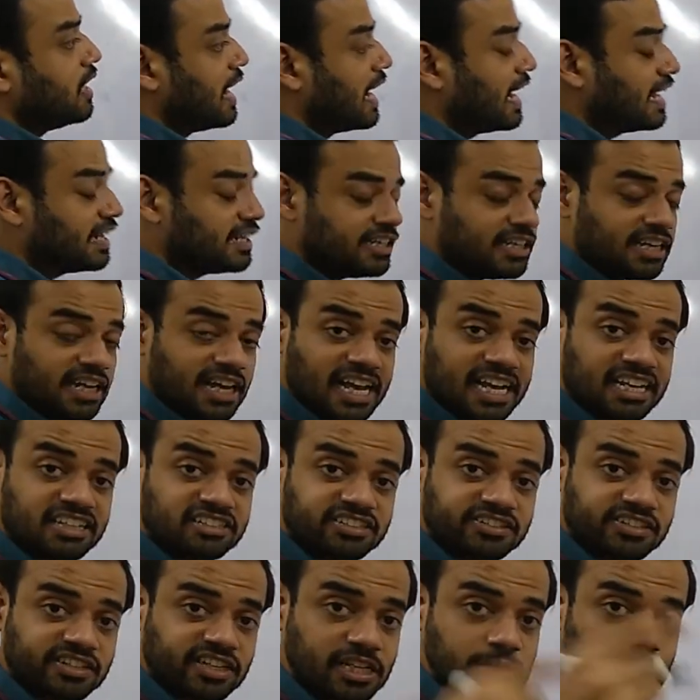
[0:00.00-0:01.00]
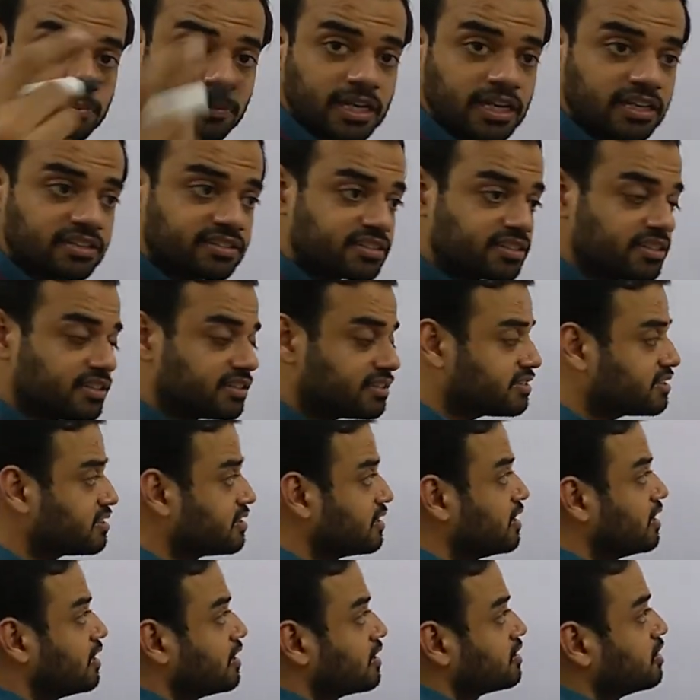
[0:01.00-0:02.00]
And in extreme cases,